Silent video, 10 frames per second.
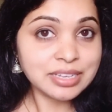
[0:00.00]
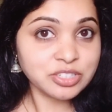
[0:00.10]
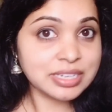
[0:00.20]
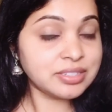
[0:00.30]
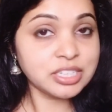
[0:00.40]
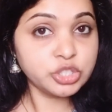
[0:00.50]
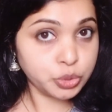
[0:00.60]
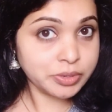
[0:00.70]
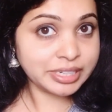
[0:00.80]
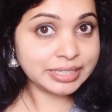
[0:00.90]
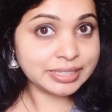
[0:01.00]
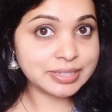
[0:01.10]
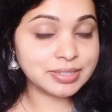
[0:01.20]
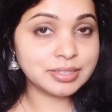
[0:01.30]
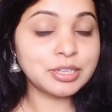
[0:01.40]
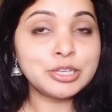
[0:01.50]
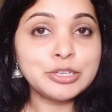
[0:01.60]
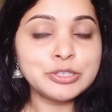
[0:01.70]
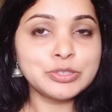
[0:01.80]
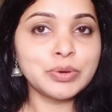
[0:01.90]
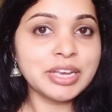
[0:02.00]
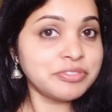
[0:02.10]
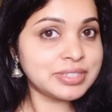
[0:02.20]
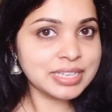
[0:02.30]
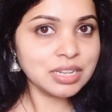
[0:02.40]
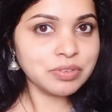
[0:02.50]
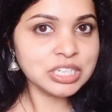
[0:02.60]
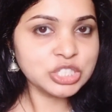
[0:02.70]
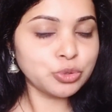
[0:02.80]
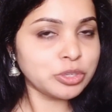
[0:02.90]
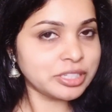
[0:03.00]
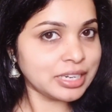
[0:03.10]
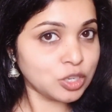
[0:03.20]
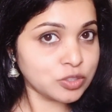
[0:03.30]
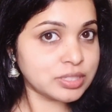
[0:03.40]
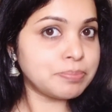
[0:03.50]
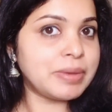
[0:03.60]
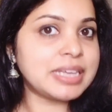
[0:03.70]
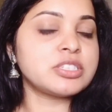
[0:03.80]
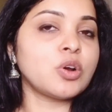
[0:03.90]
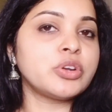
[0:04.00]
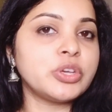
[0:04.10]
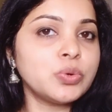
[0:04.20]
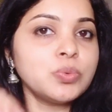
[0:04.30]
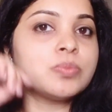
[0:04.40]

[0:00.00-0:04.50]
is the jewelry test. So if silver jewelry looks best on you,